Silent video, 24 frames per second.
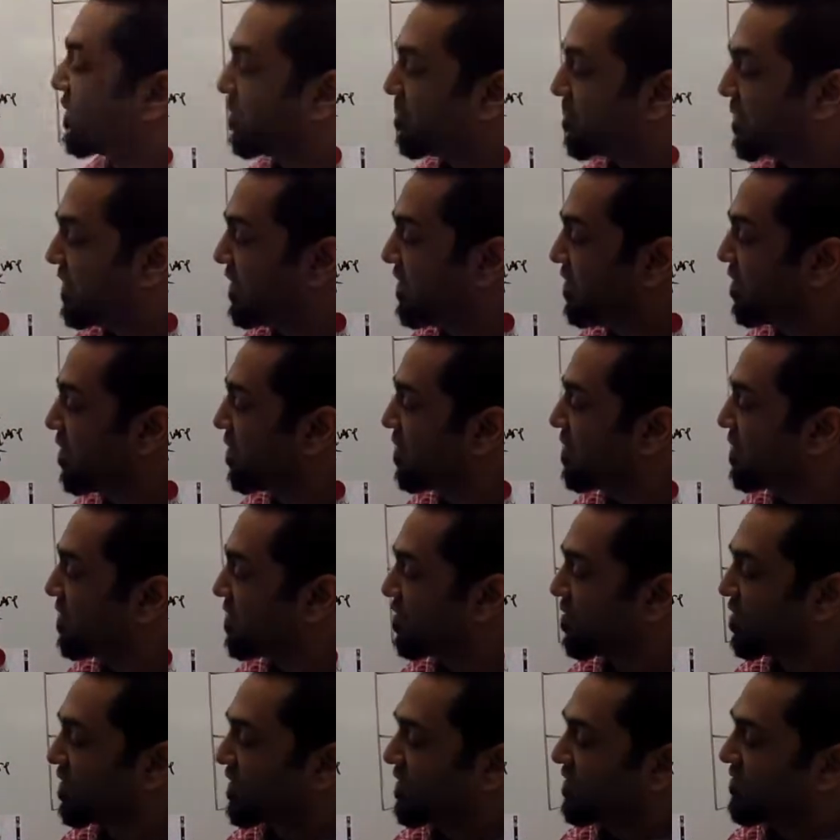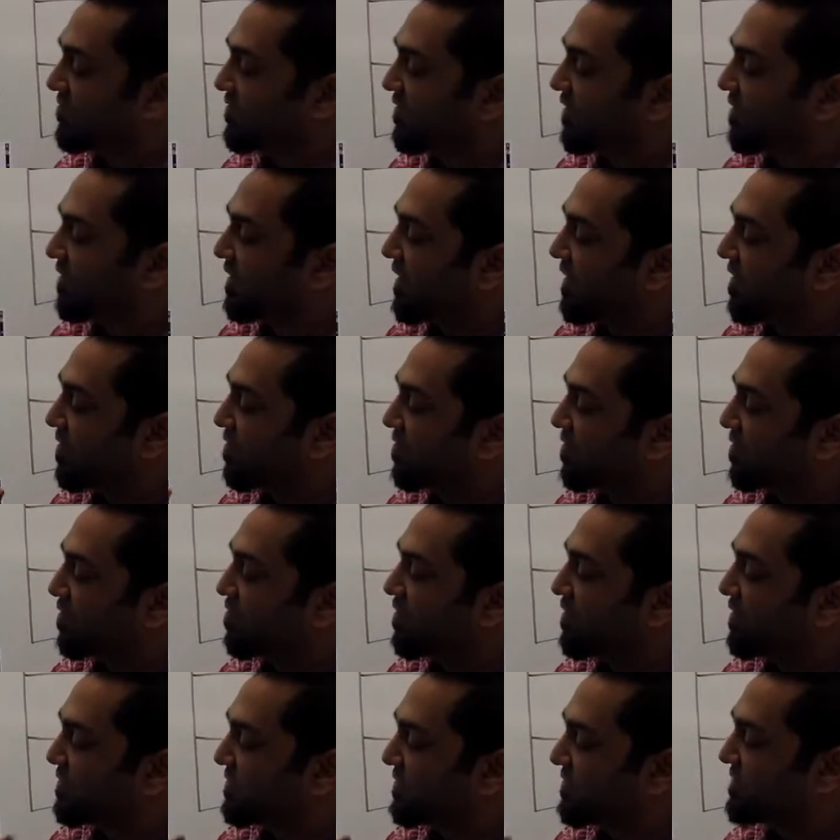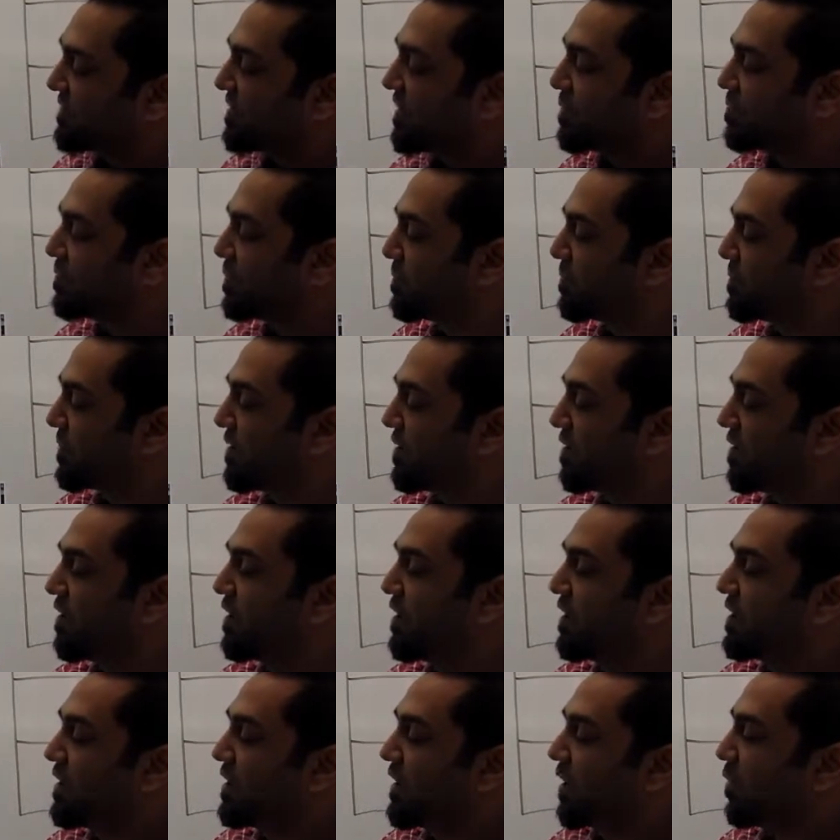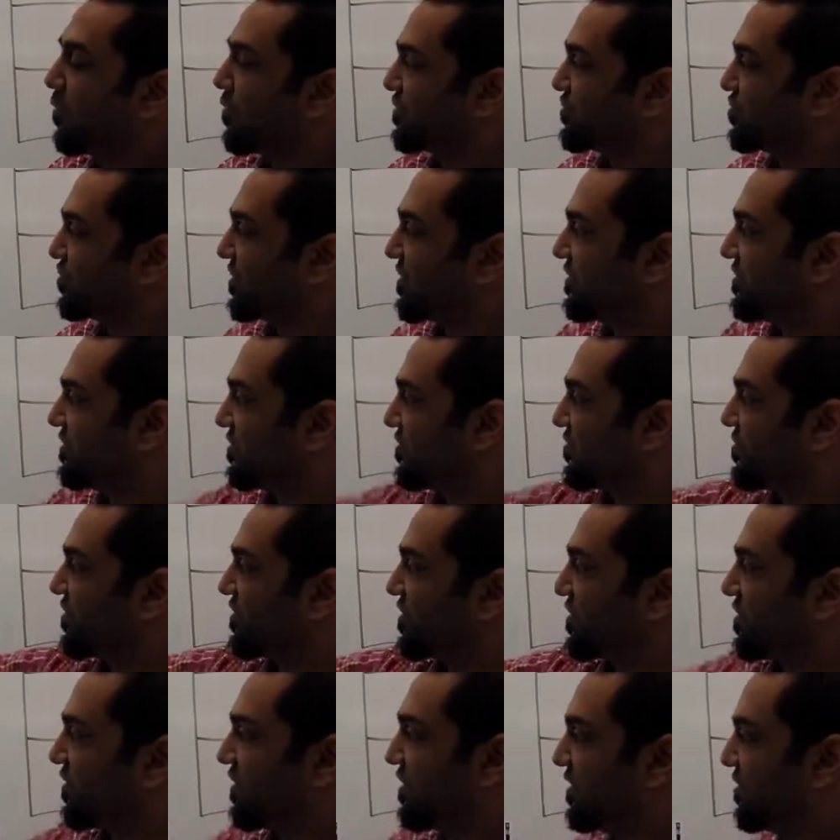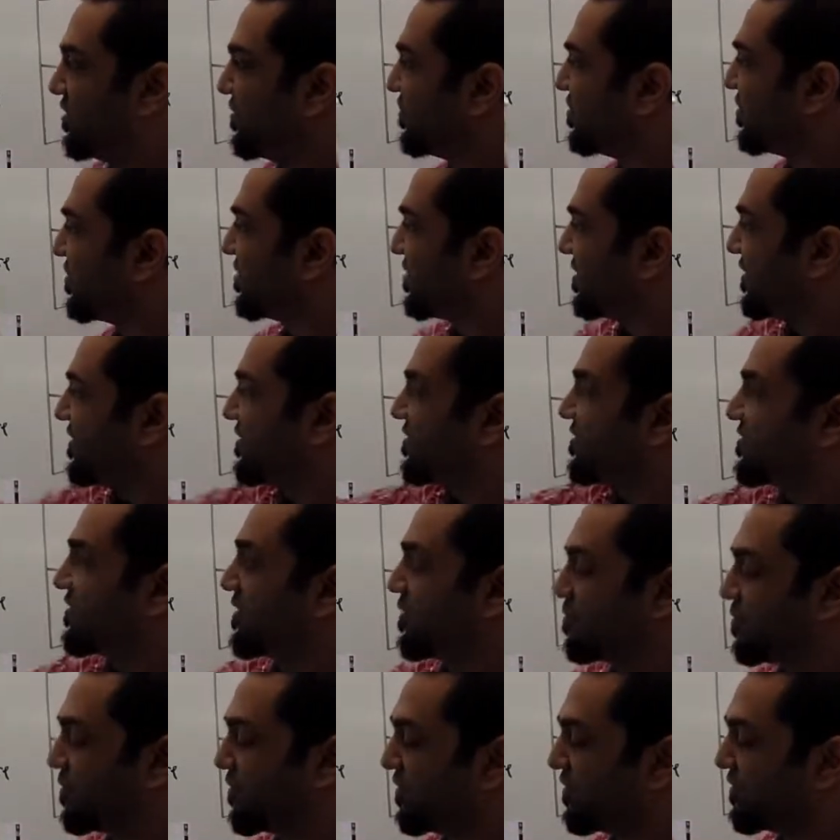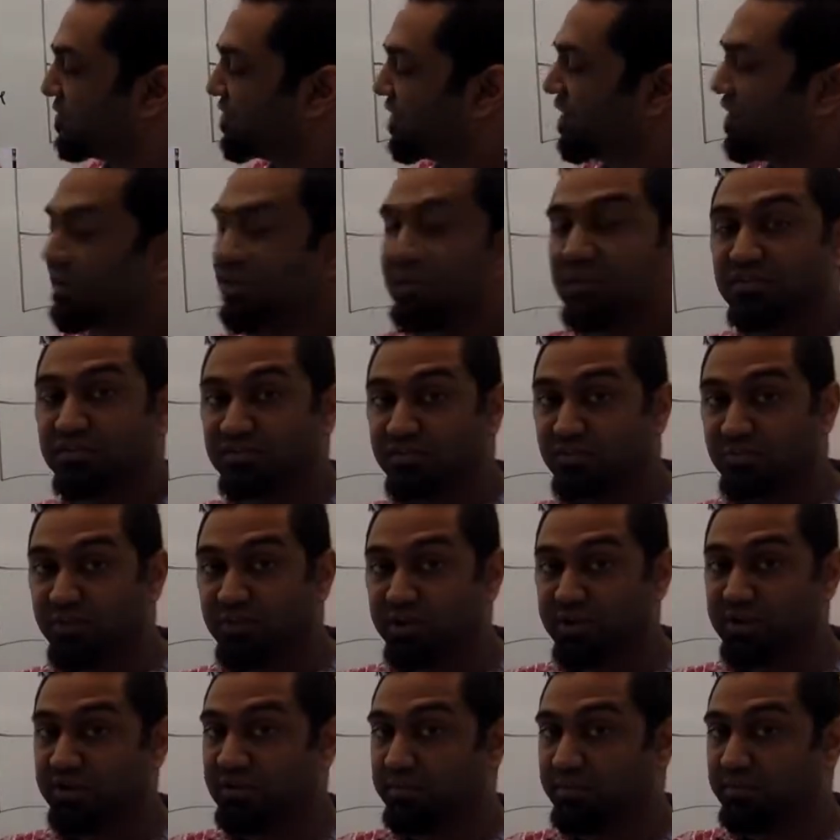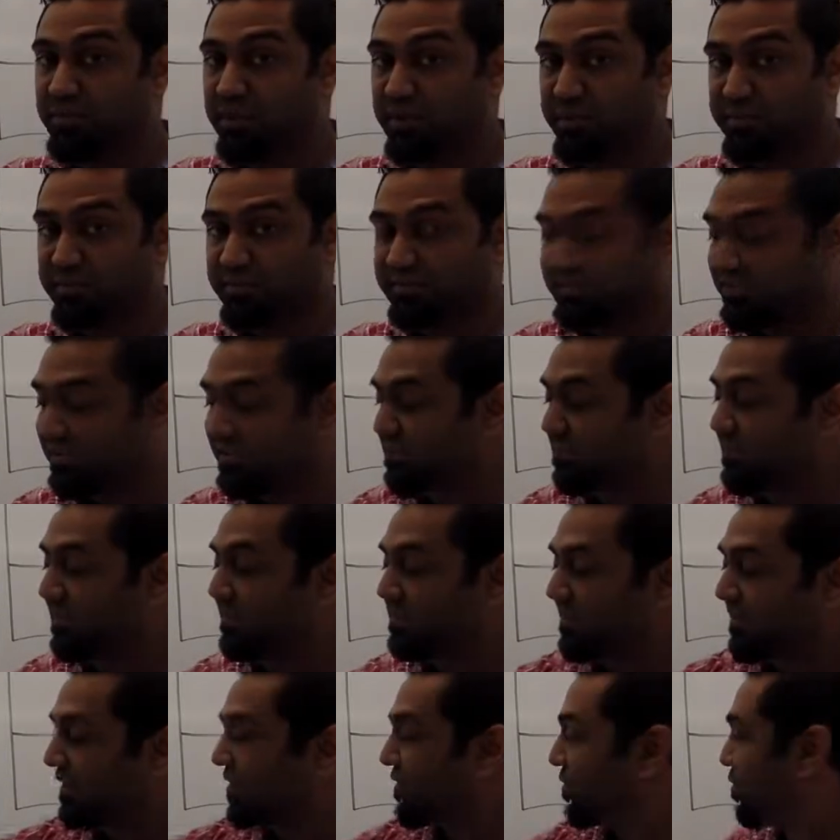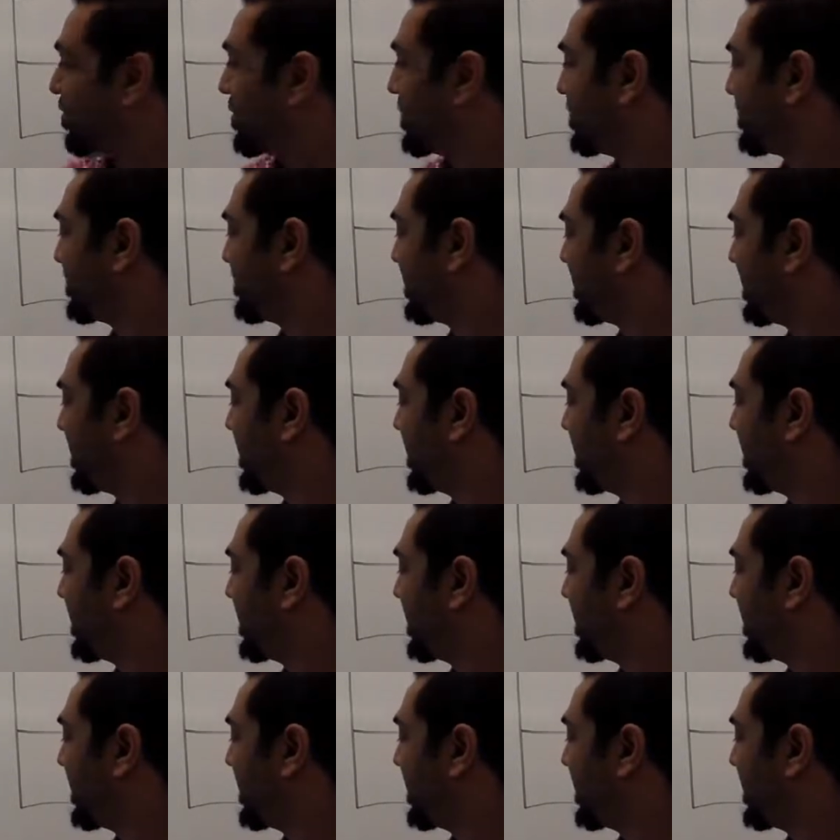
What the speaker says: up here, you're going to fill out across the top up here. And what you're going to do is you're going to use these symbols to write a proper sequence in order to